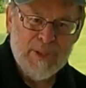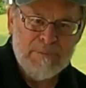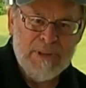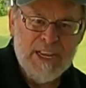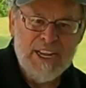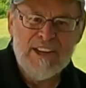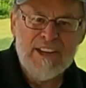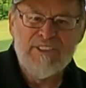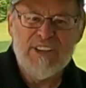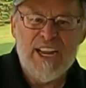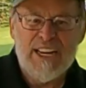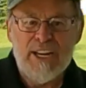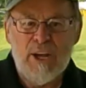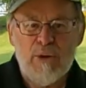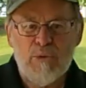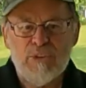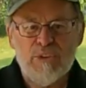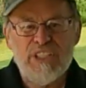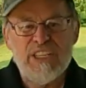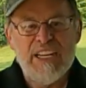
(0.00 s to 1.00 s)
because I
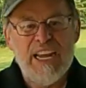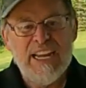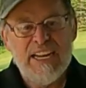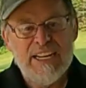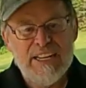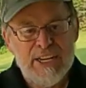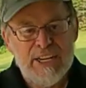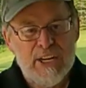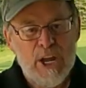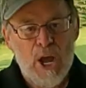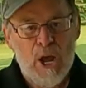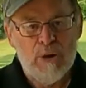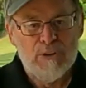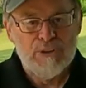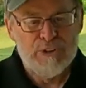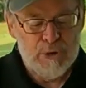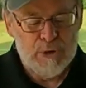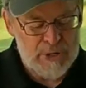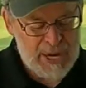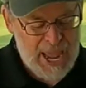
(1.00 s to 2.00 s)
don't need to go
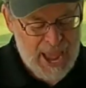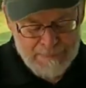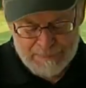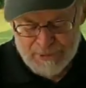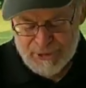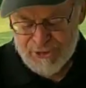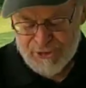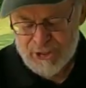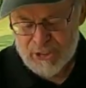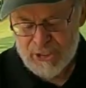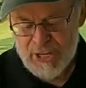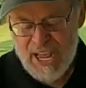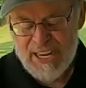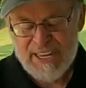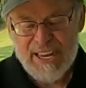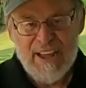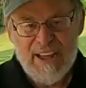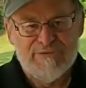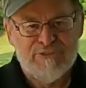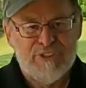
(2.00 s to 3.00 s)
to an aperture
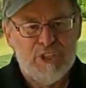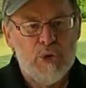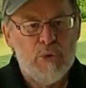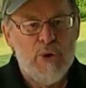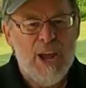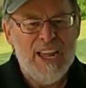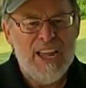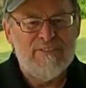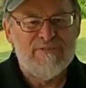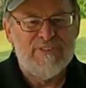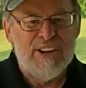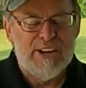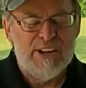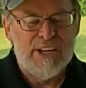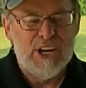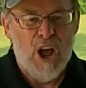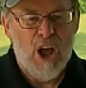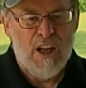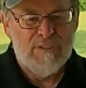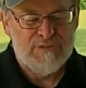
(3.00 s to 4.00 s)
like f two point eight
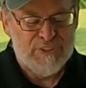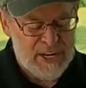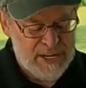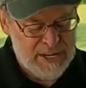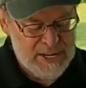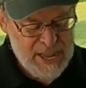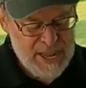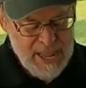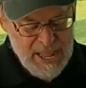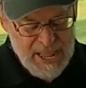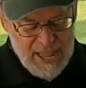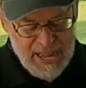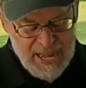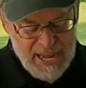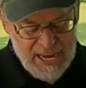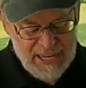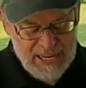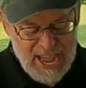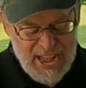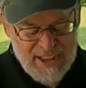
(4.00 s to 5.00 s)
very often
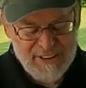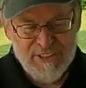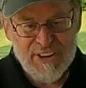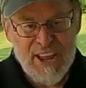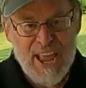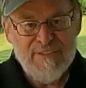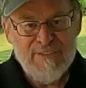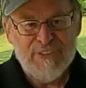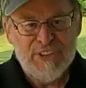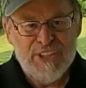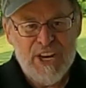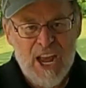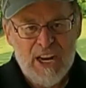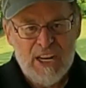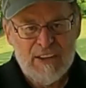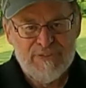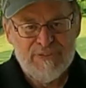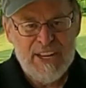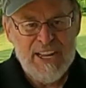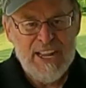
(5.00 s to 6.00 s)
in landscape
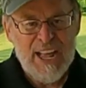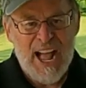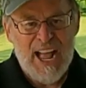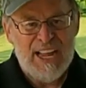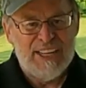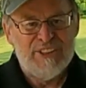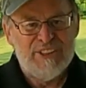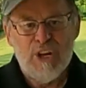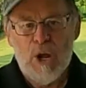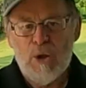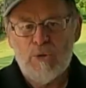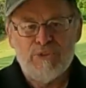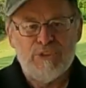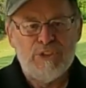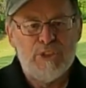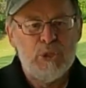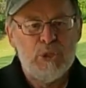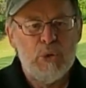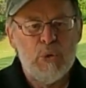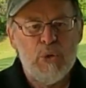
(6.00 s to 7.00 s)
photography. I don't
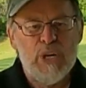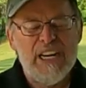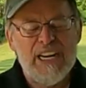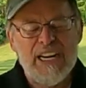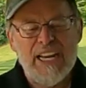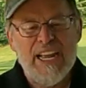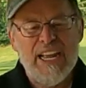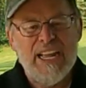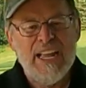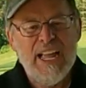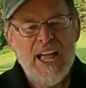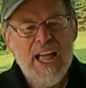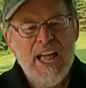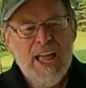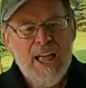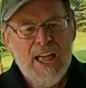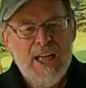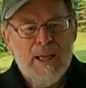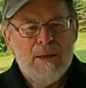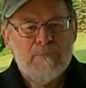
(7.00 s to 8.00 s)
do any
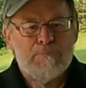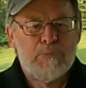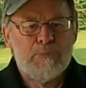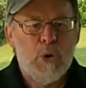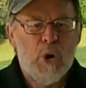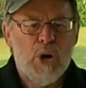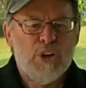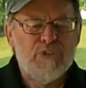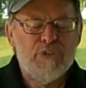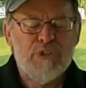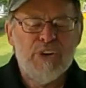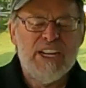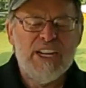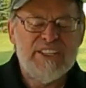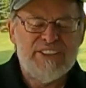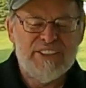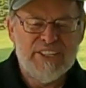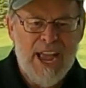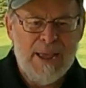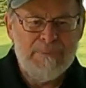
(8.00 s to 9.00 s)

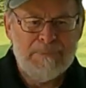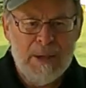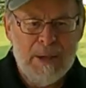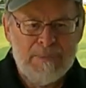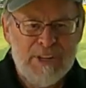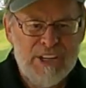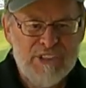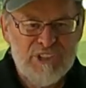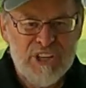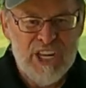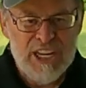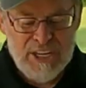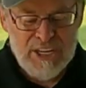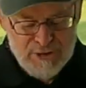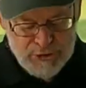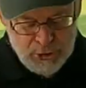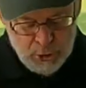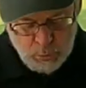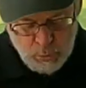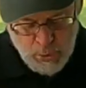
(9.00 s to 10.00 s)
portrait type
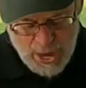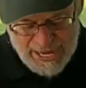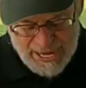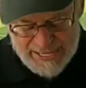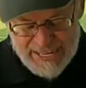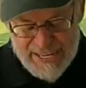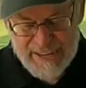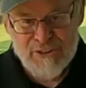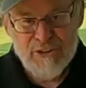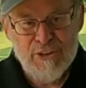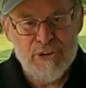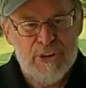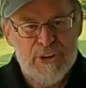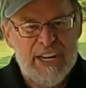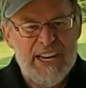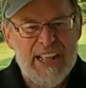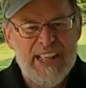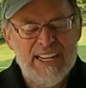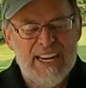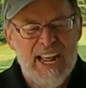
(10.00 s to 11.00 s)
images or weddings or
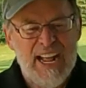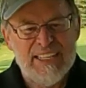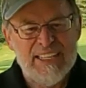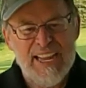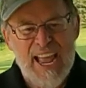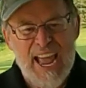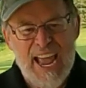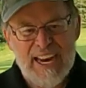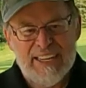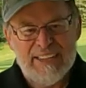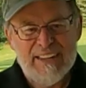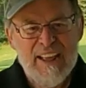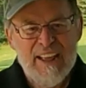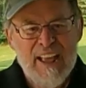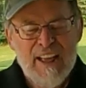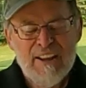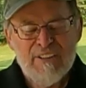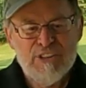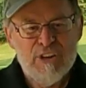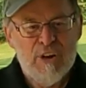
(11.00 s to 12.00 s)
anything like that,
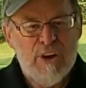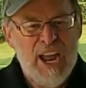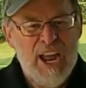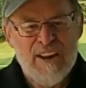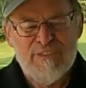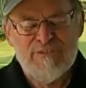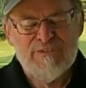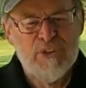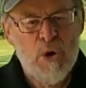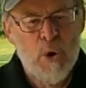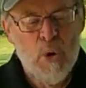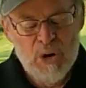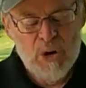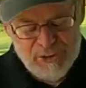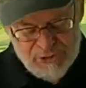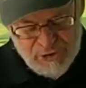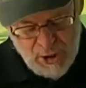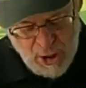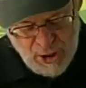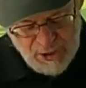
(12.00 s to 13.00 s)
so f four
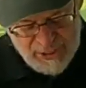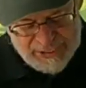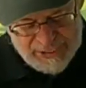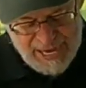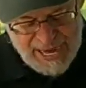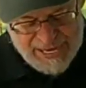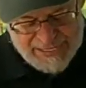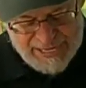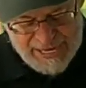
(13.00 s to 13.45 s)
is all that I